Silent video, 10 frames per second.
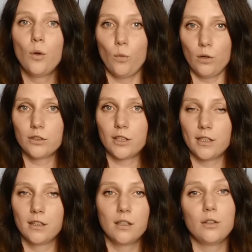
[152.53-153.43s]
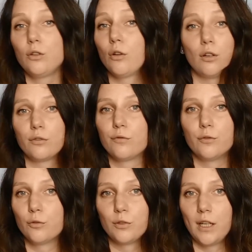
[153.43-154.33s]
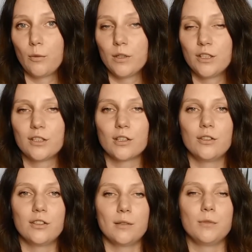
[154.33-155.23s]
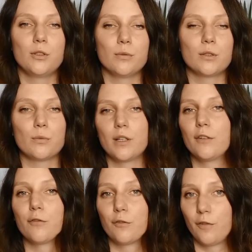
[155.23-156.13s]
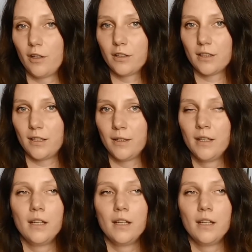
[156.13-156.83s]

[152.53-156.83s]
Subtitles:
water, not woda, which is a contemptuous word for vodka.